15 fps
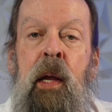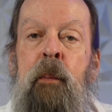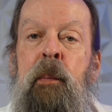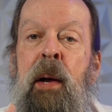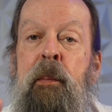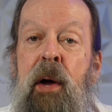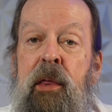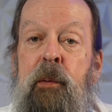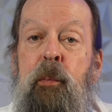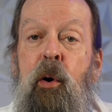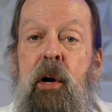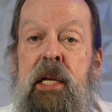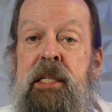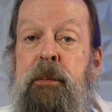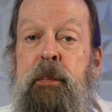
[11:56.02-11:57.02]
My
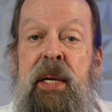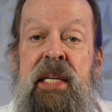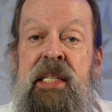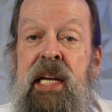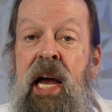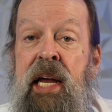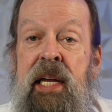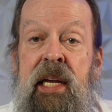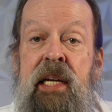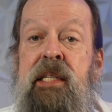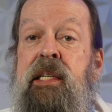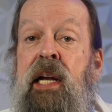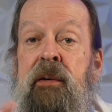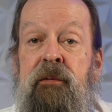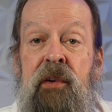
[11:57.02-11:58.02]
motherboard isn't PCIe
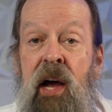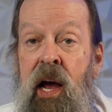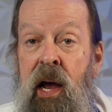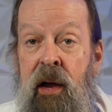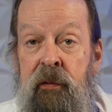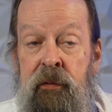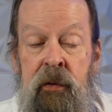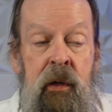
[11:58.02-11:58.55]
Gen 5,